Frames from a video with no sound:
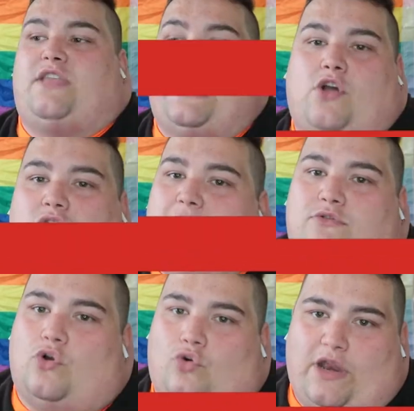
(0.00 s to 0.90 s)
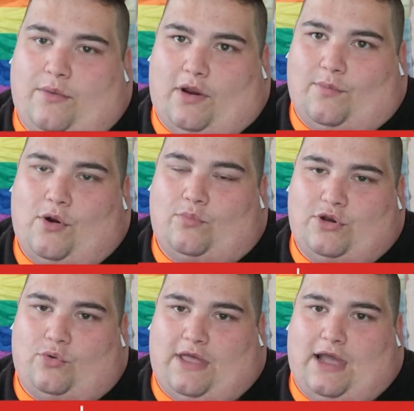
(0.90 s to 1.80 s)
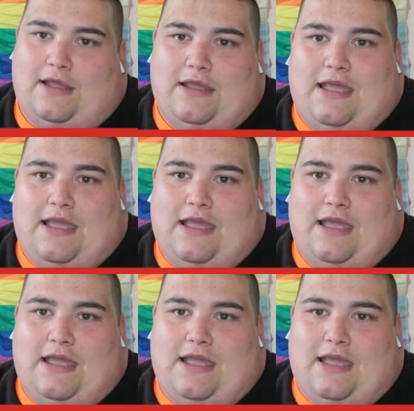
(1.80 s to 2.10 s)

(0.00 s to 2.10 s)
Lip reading: TikTok now is not going anywhere. We know that.